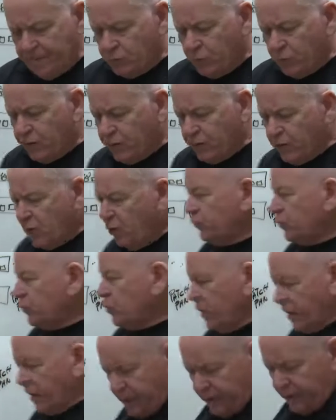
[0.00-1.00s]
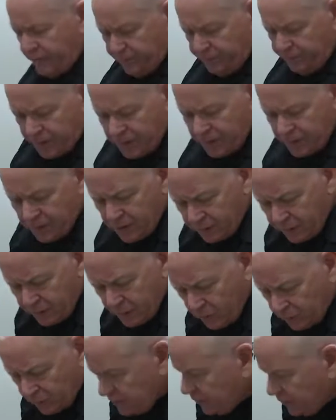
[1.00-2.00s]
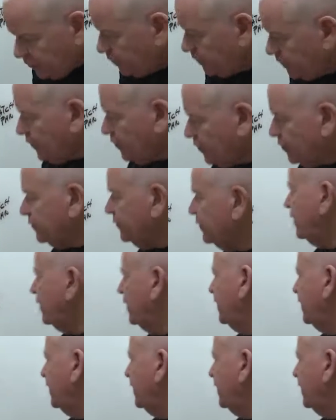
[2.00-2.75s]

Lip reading: But the old way, the old telephones